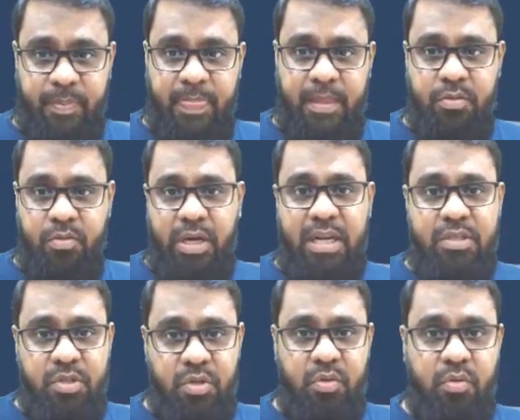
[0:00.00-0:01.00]
So as you
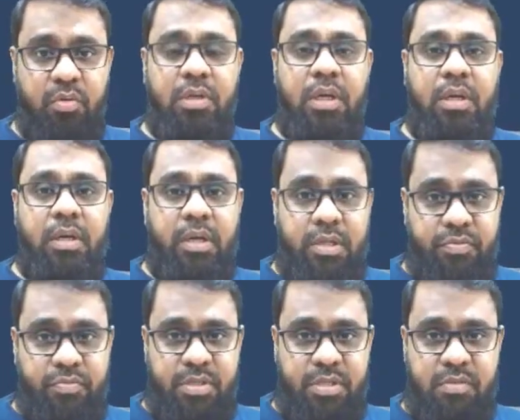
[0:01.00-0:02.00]
know,
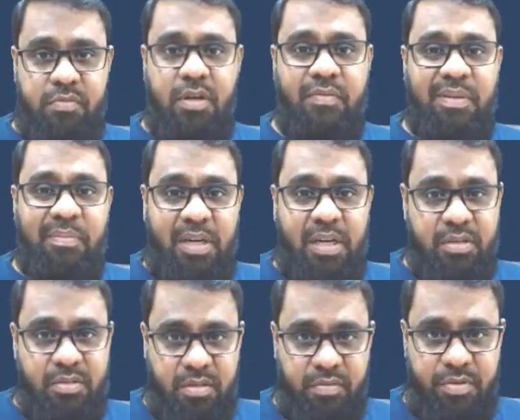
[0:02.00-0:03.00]
HVAC is one of the building
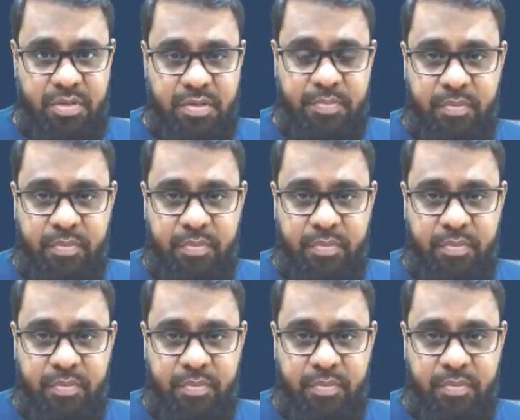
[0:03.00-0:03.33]
service.